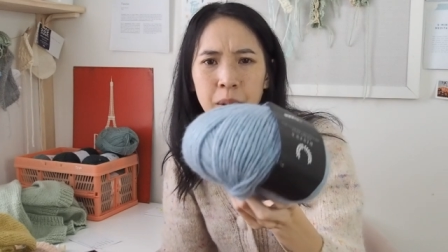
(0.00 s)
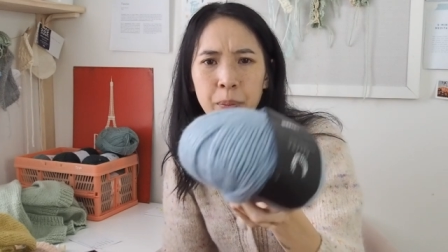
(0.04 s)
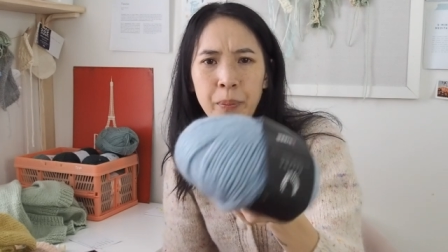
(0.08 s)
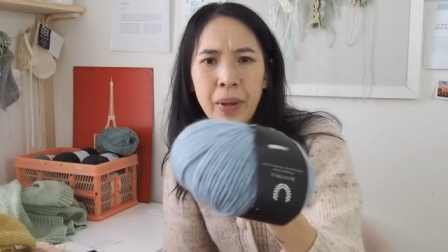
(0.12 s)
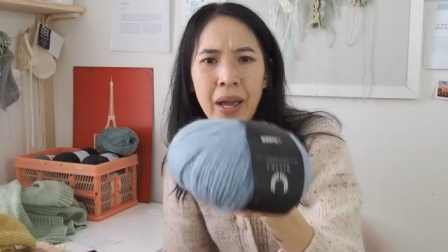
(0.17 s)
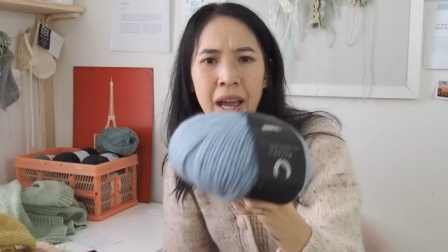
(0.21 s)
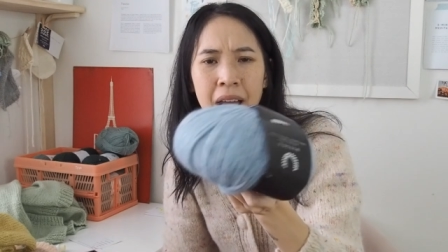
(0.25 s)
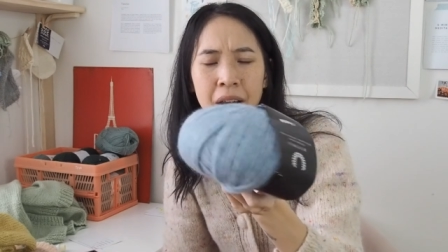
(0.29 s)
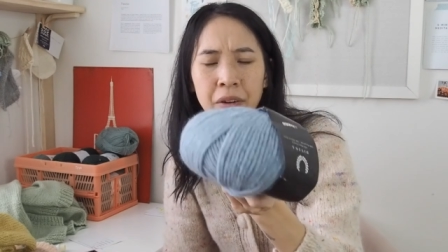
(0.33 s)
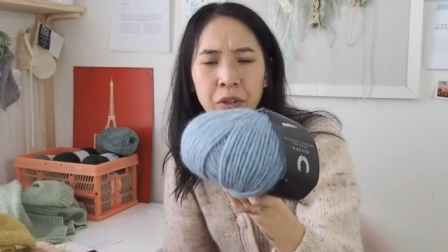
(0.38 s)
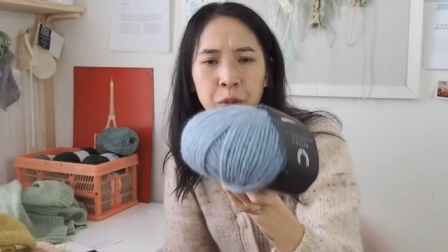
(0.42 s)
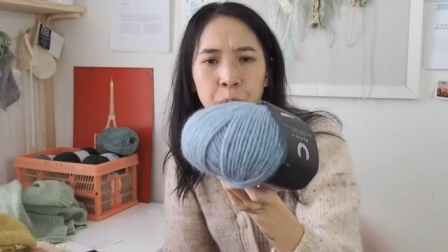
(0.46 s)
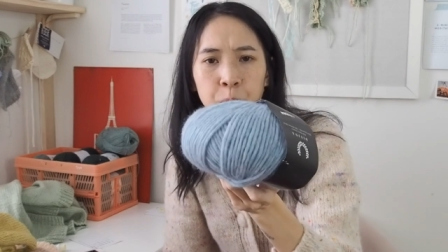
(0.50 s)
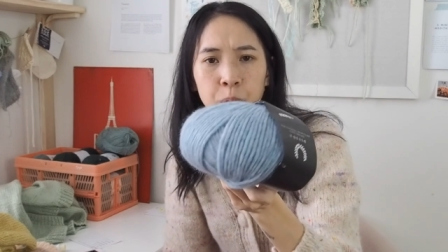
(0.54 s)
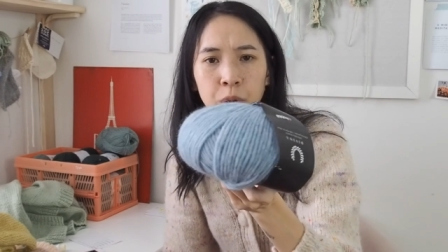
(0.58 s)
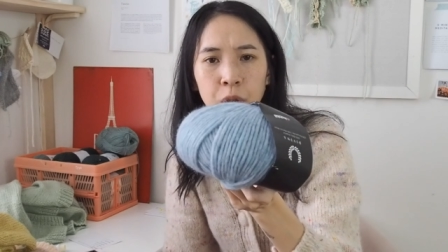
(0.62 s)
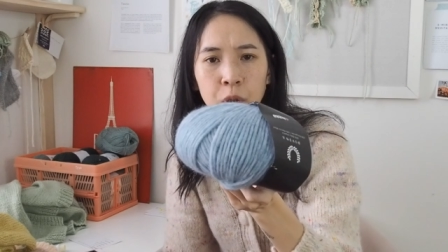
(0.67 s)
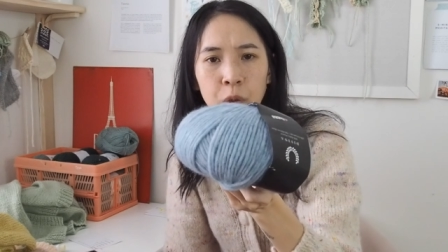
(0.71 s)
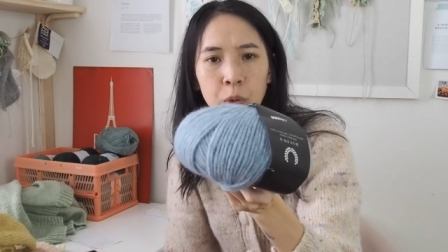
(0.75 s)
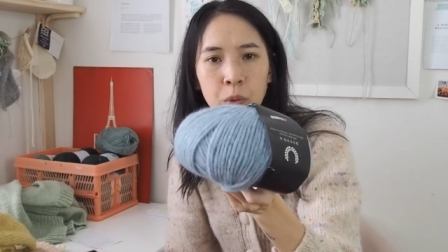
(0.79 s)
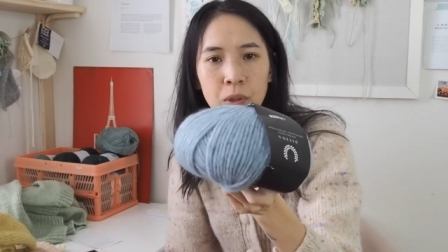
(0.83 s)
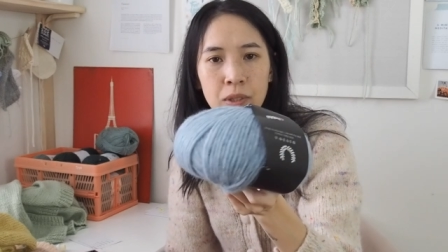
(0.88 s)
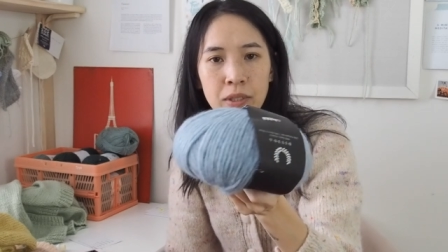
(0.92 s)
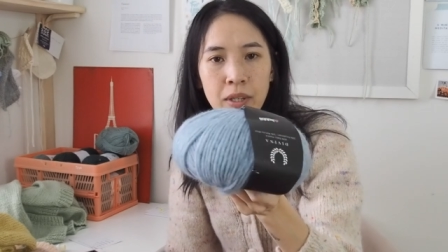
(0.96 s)
powder
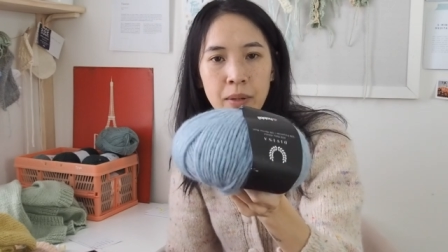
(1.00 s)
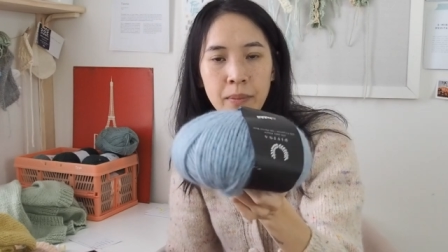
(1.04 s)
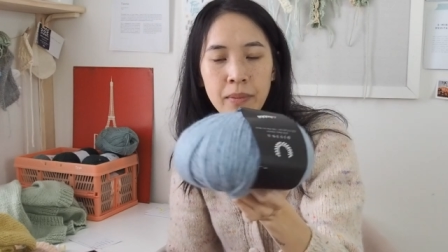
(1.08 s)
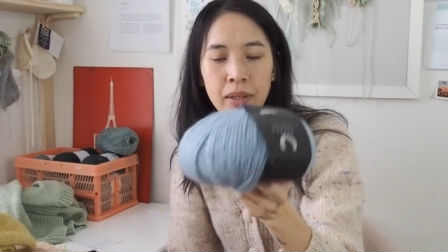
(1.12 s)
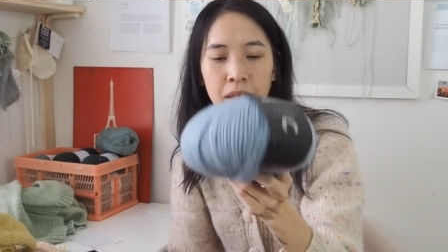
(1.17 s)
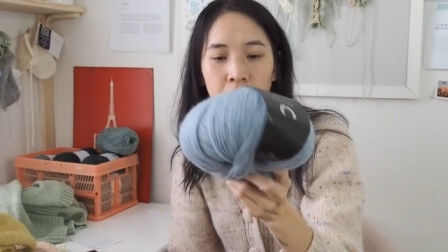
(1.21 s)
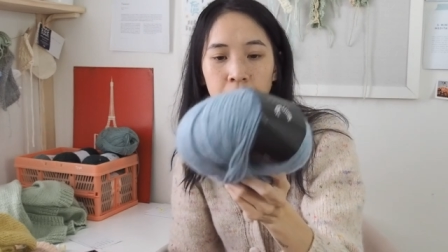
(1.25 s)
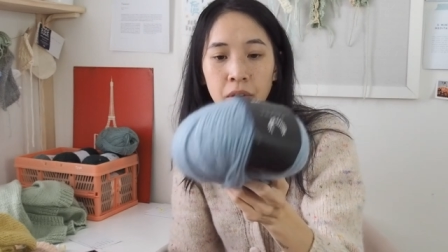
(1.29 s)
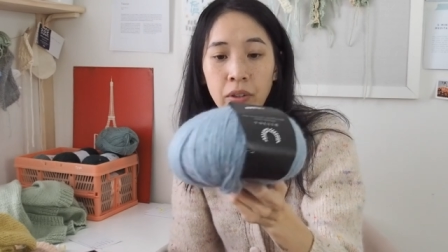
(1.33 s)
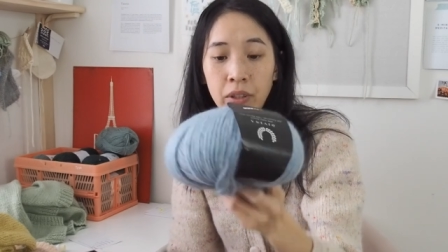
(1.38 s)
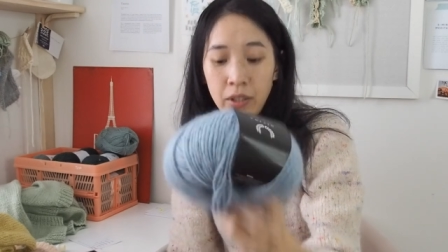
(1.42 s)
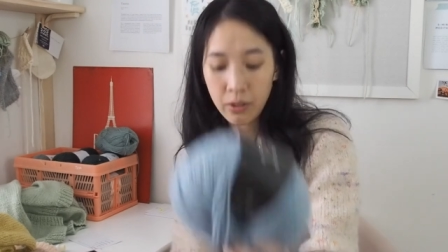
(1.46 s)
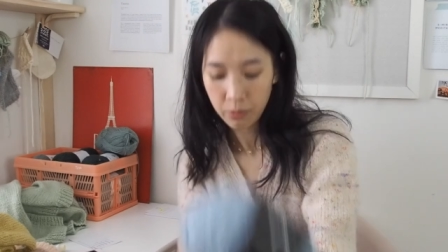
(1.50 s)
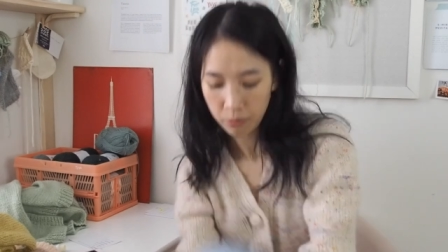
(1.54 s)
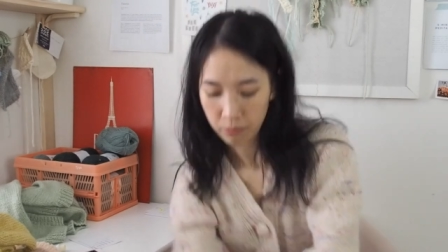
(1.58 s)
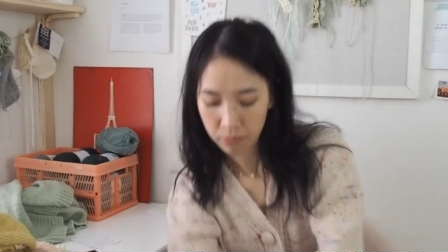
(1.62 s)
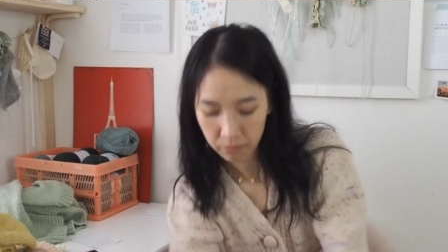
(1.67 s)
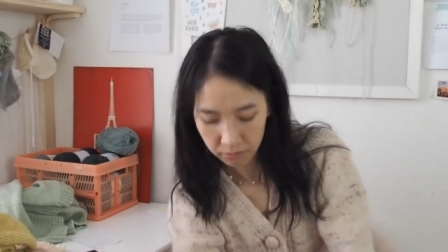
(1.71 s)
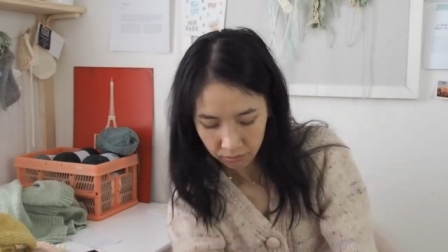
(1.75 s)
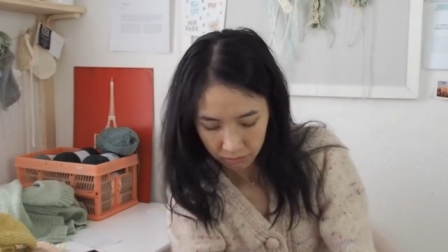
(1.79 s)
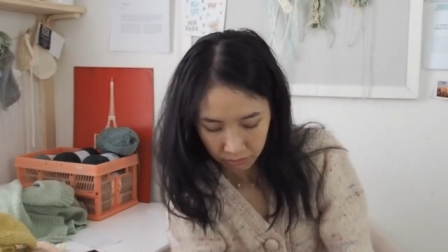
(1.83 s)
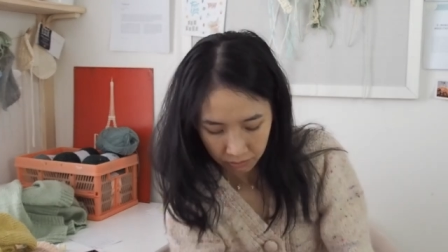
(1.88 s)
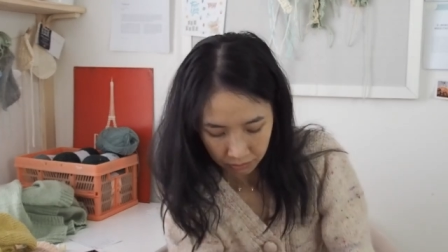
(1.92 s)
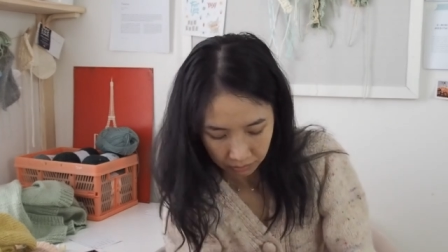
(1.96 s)
blue or something on the
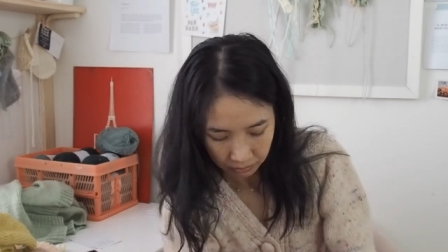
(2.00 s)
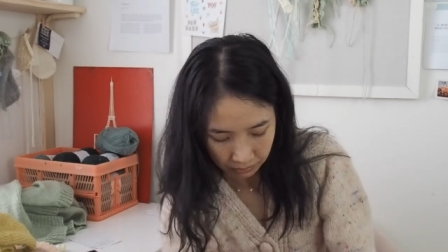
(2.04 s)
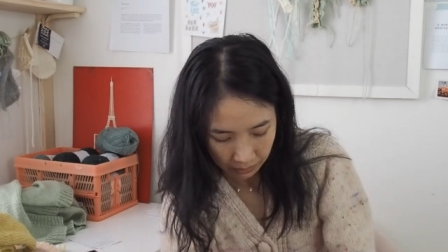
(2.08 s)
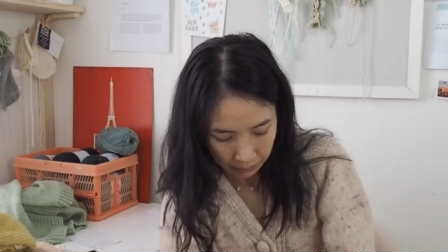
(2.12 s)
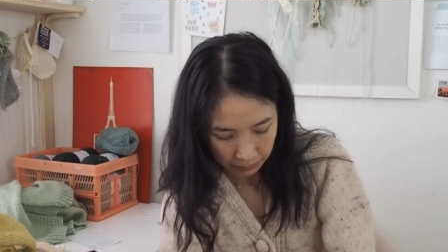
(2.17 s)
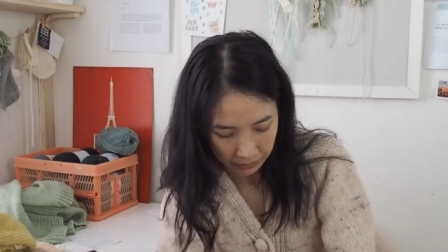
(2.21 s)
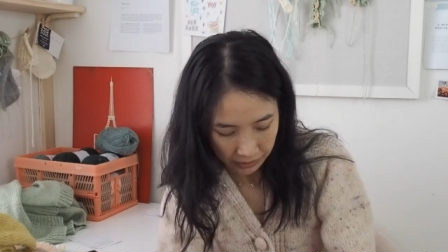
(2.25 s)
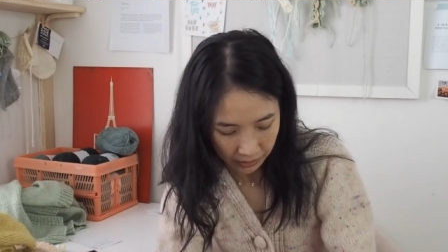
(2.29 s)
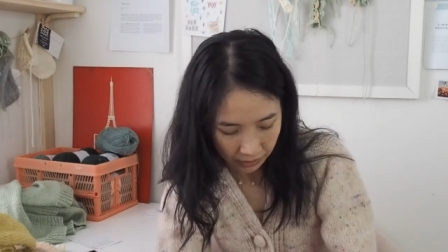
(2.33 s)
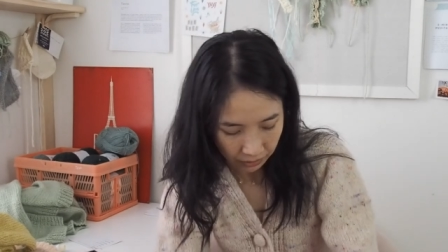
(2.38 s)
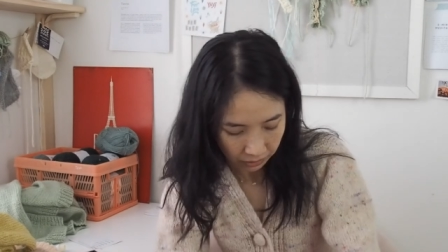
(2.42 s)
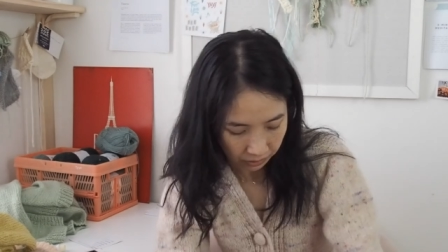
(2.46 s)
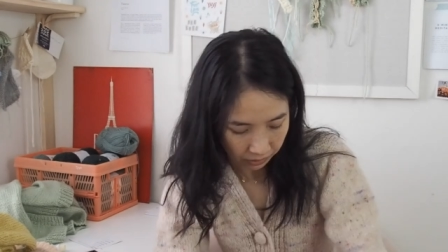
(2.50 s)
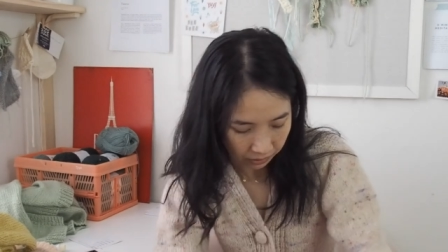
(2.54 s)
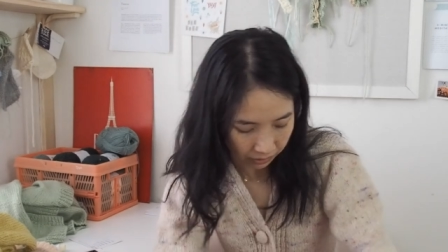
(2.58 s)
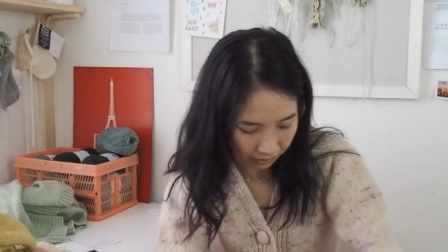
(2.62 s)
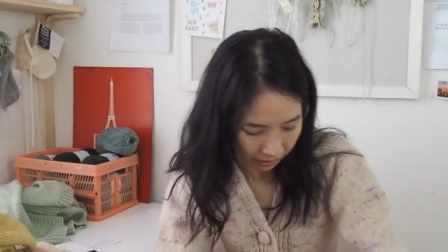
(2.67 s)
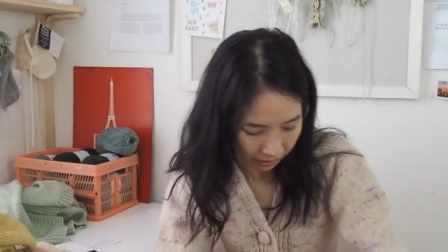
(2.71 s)
website. Oh,